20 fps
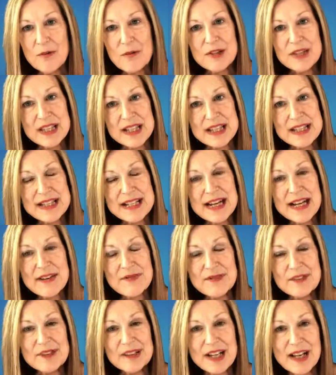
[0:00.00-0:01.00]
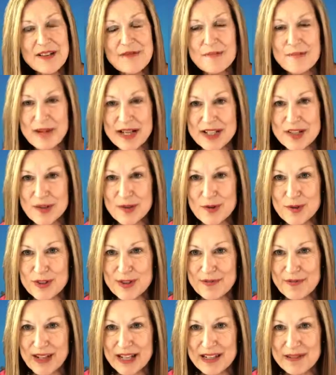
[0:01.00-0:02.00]
With this level of mentor
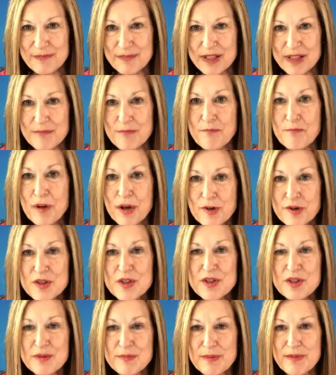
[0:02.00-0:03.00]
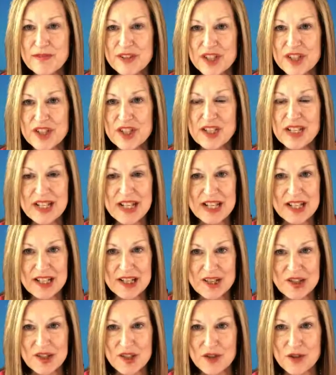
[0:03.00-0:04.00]
development, most supervision
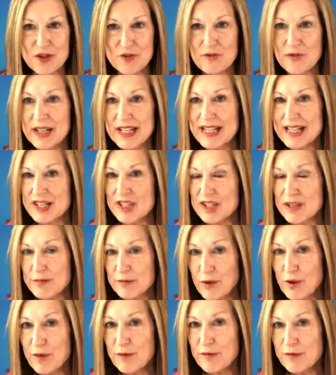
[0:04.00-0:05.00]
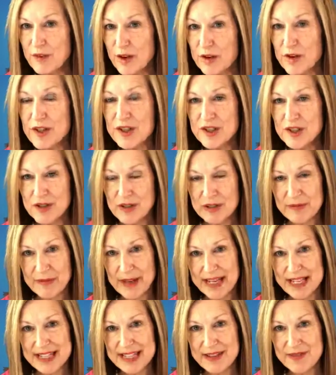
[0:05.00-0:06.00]
occurs through running small focus group
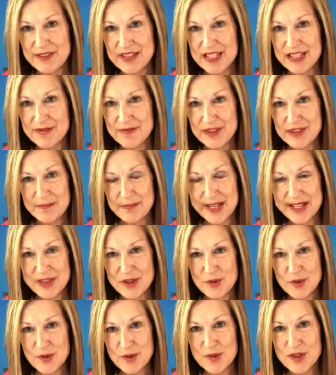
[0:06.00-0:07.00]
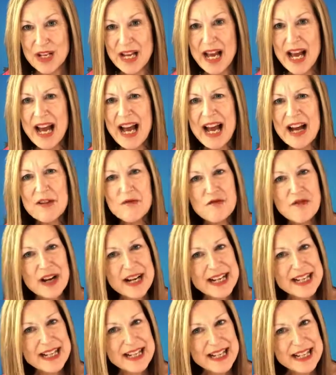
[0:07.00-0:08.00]
activity for the mentors at
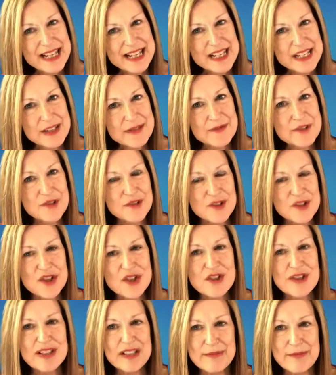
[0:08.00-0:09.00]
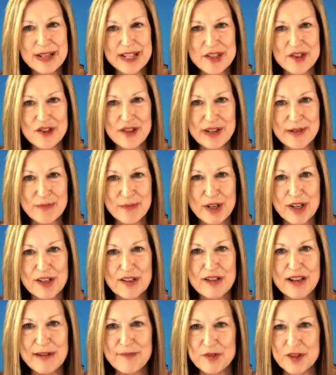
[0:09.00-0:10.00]
regular intervals during the mentoring
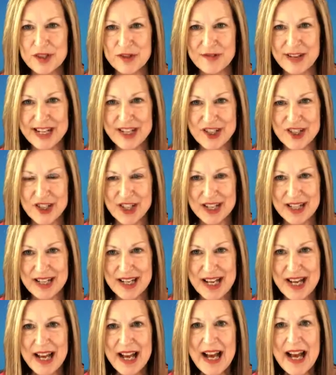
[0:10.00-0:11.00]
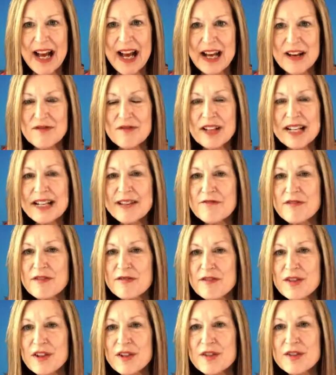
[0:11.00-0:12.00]
program duration, and really
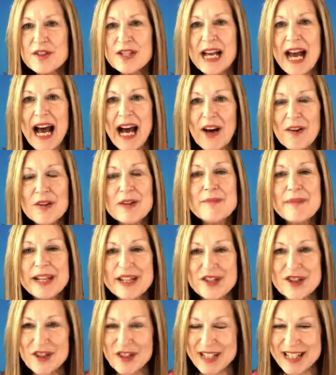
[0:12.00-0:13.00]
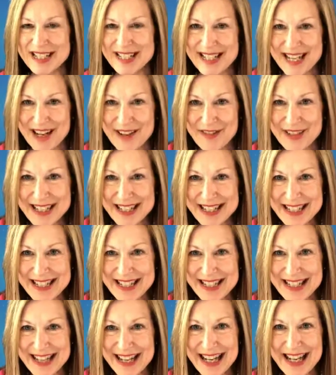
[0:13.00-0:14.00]
reviews how the mentoring's going
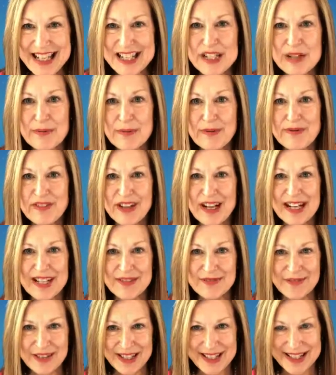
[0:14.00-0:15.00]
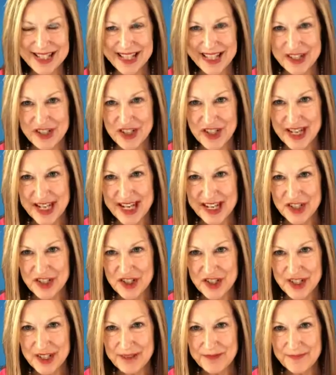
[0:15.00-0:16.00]
and to provide further
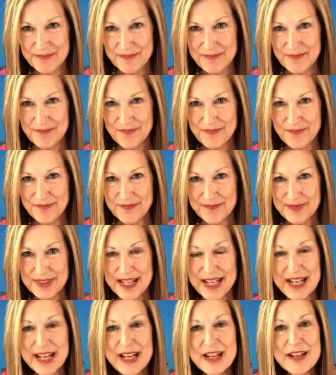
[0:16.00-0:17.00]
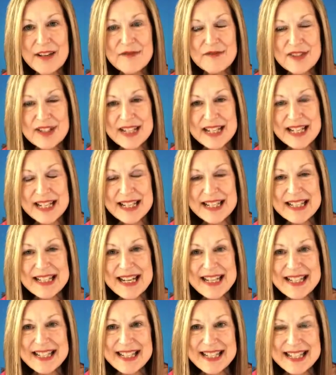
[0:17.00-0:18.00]
education.
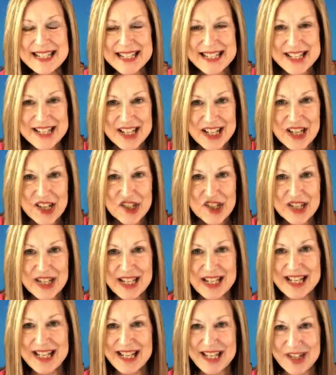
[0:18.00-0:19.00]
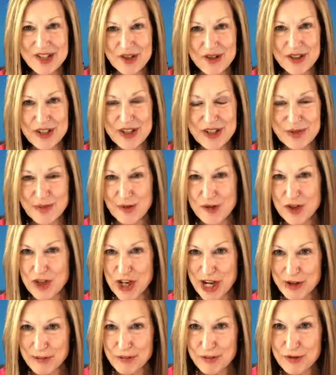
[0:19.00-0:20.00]
Facilitated discussion in these groups will
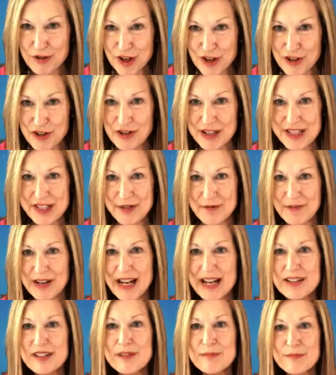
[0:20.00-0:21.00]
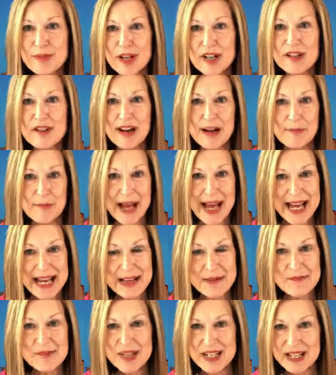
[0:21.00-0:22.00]
check progress around the program
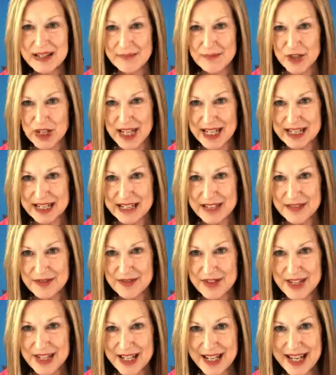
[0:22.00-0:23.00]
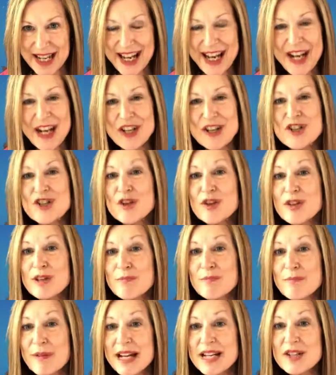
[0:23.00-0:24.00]
aims and objectives, ensure the
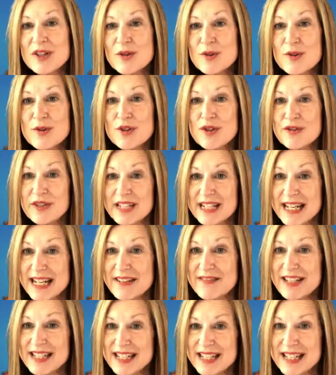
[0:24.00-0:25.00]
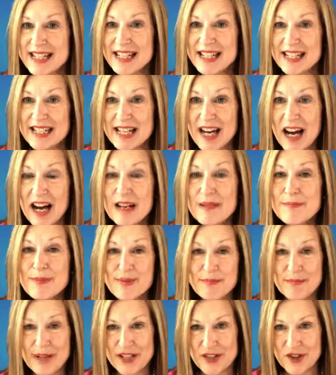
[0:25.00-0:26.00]
mentors are adhering to the type of
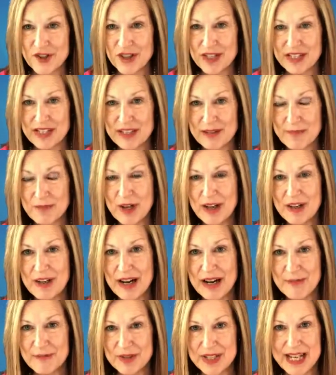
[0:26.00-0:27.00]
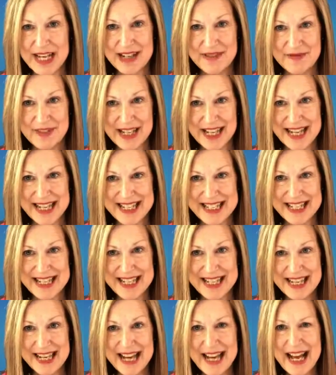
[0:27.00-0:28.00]
mentoring that the program is
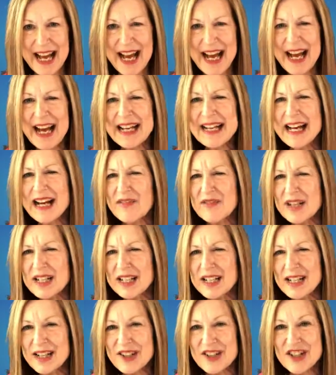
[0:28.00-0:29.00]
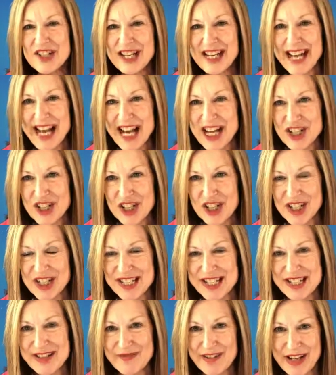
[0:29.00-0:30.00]
advocating, and have a largely
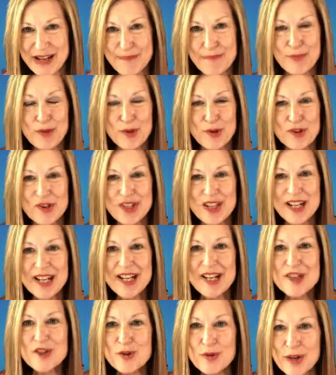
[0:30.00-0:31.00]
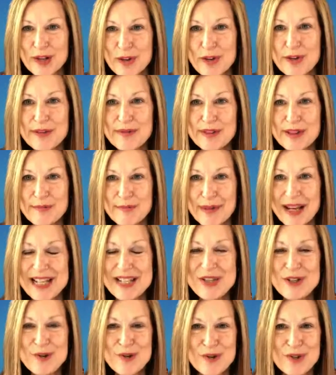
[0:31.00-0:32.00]
educative input to equip the
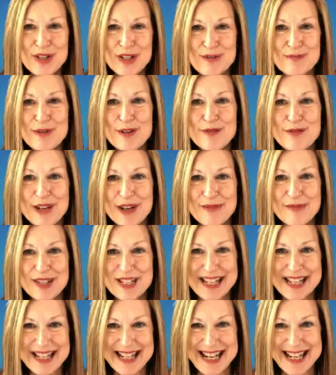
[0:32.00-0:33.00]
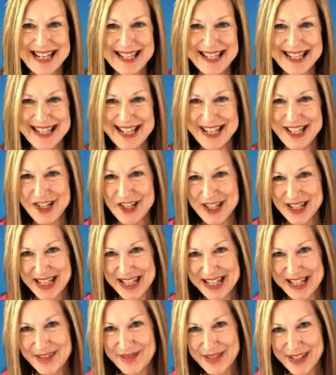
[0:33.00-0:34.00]
mentors to move up to the next stage of
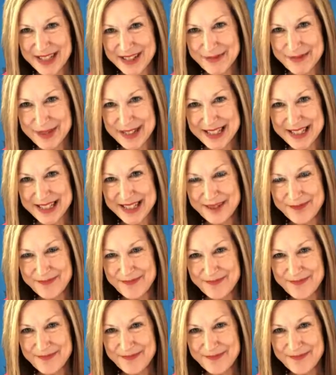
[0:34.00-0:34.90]
their development.